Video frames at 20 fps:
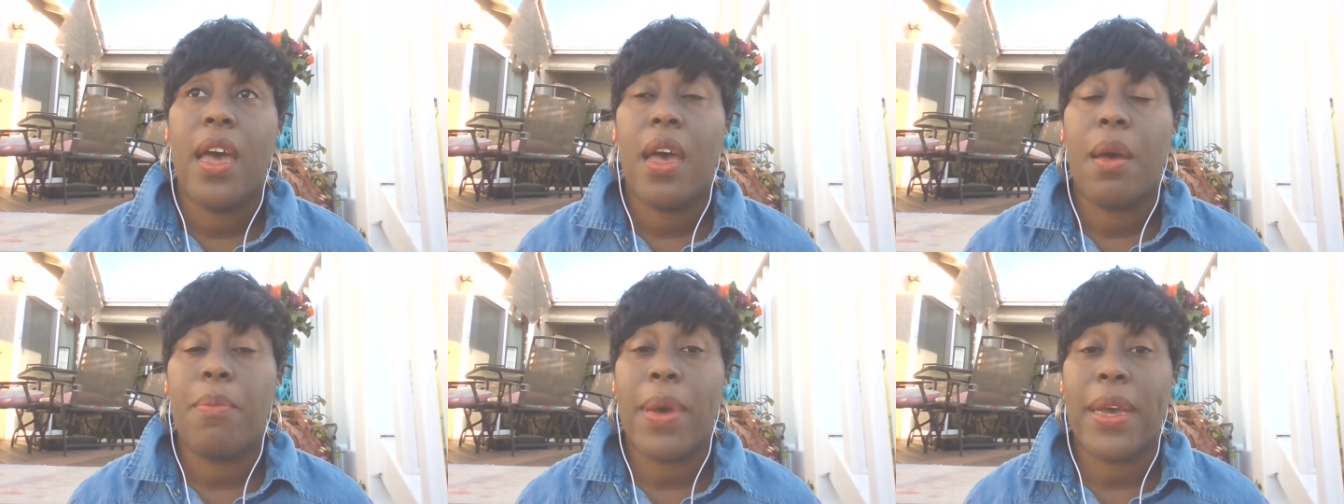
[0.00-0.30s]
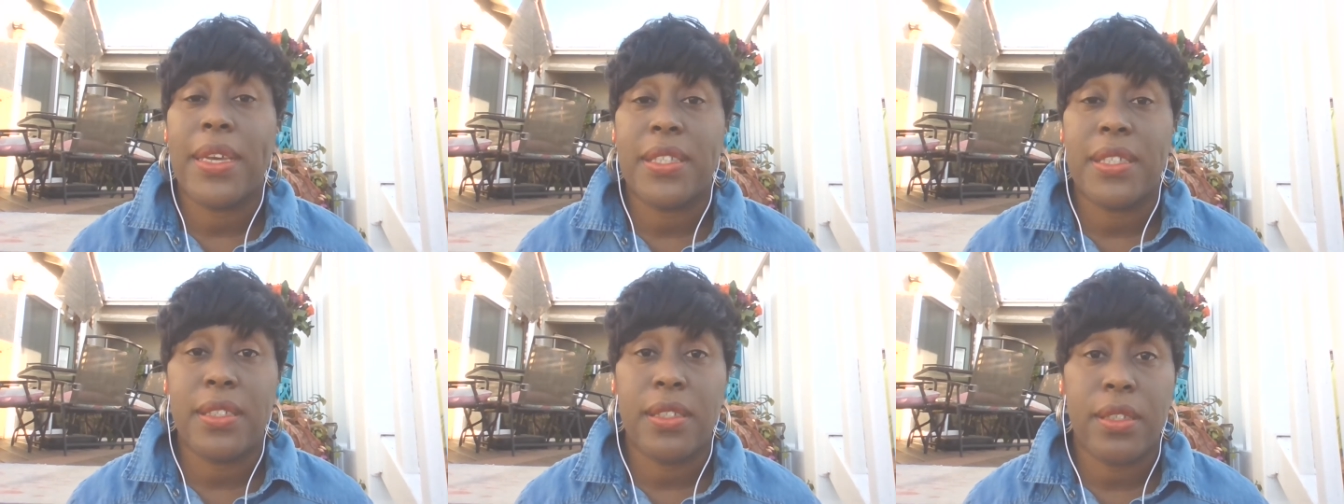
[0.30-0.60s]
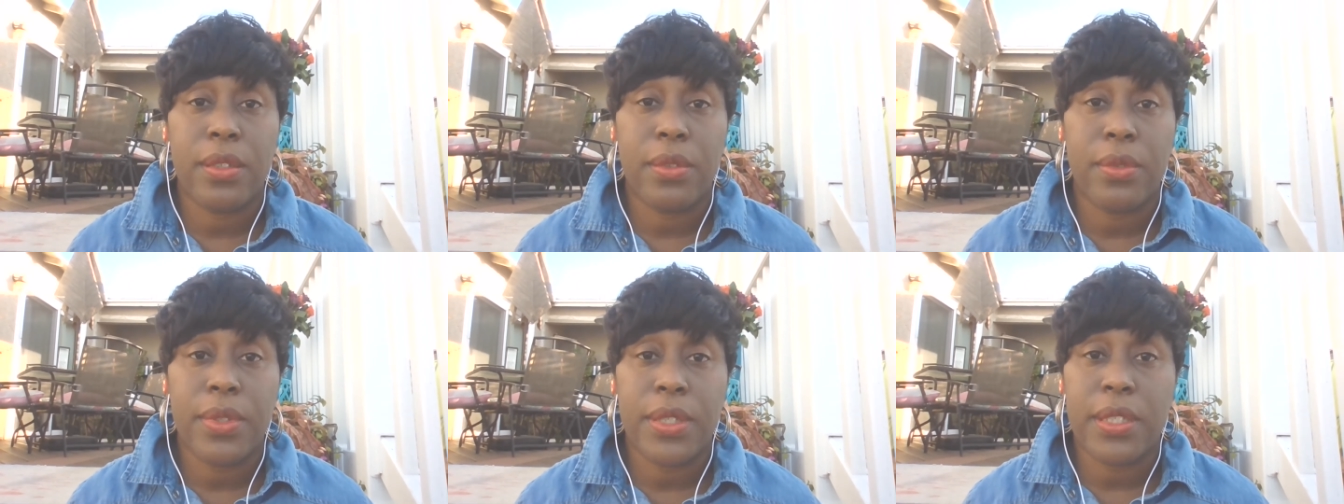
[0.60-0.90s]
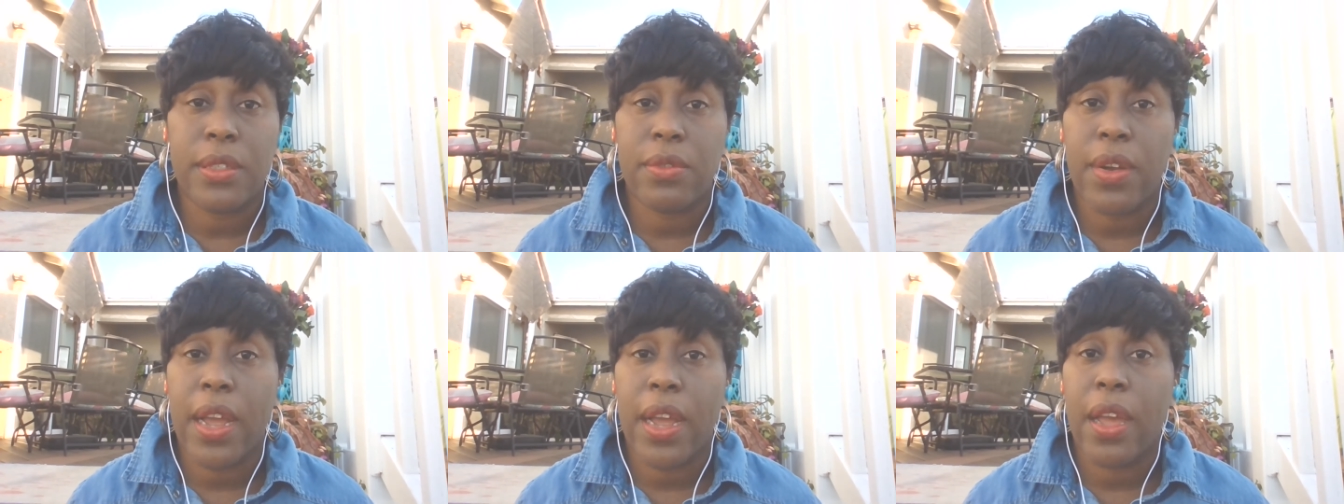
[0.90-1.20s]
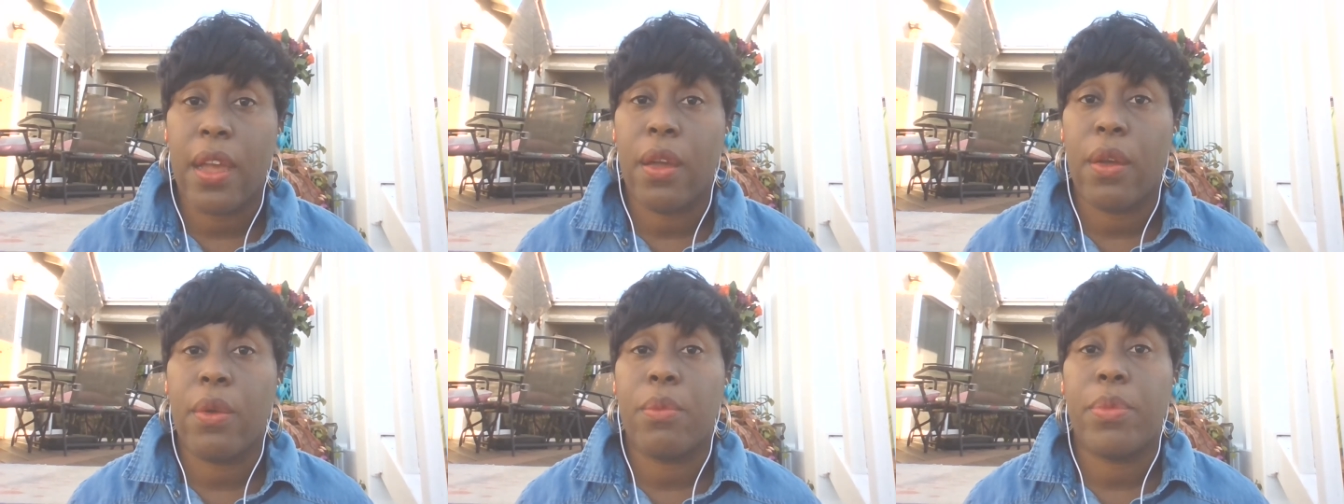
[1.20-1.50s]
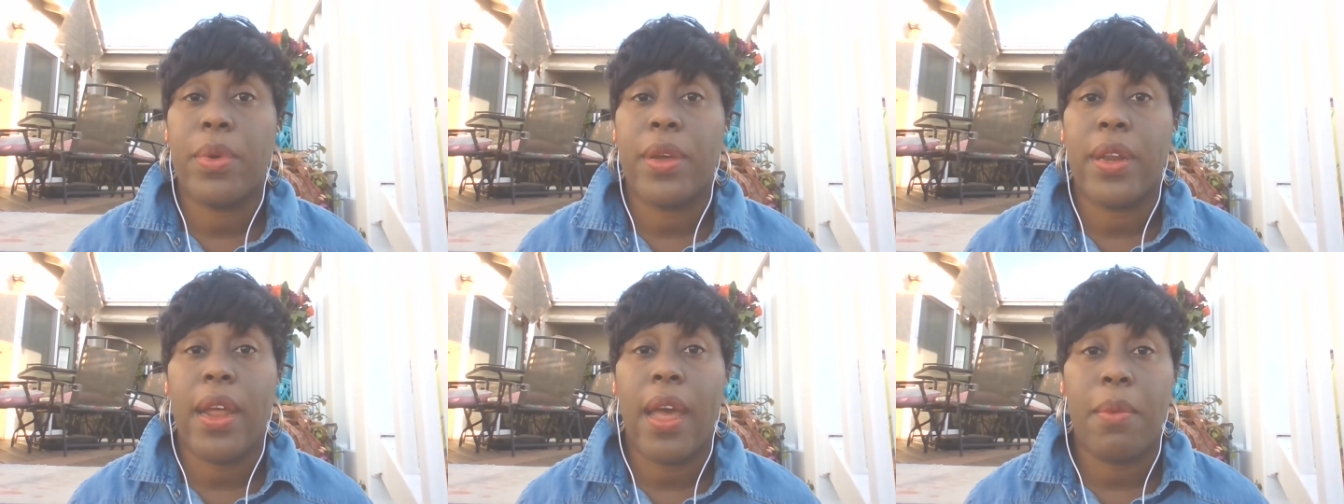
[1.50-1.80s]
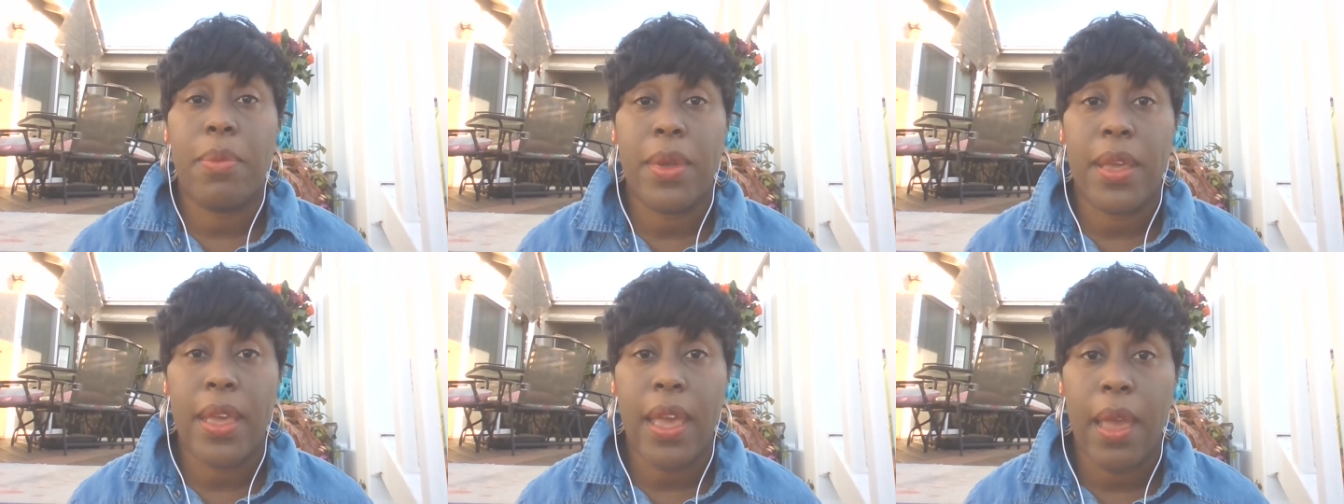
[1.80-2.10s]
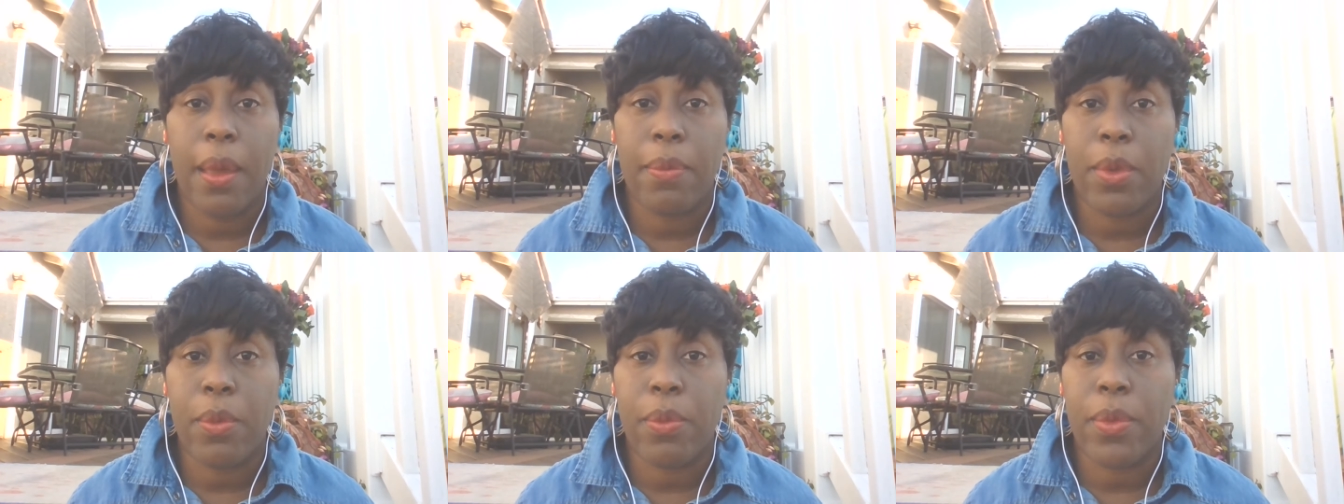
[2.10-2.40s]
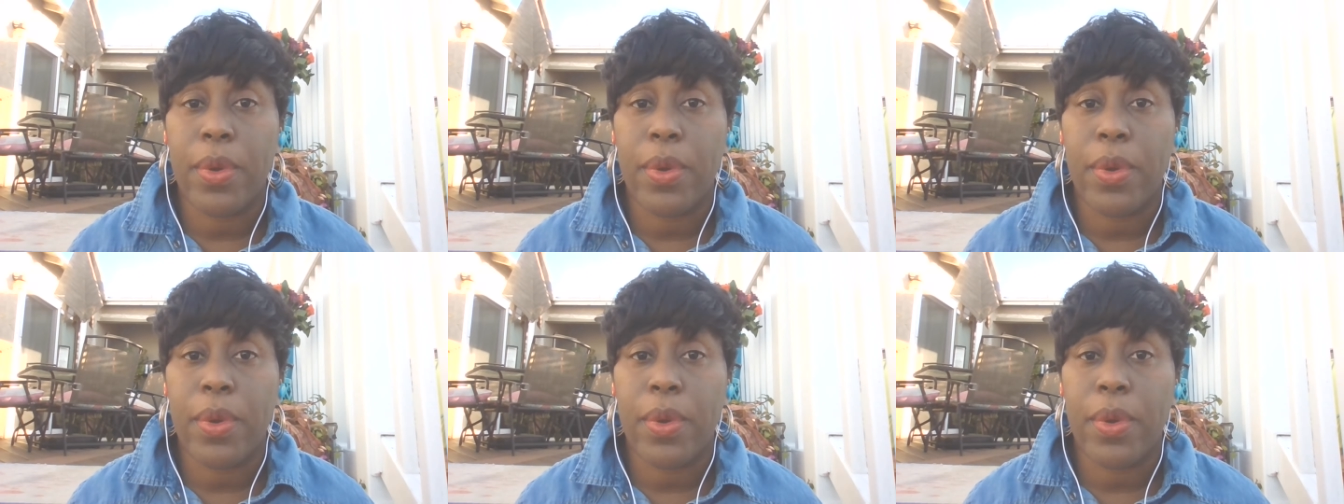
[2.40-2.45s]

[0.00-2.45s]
My sister was around, but I became the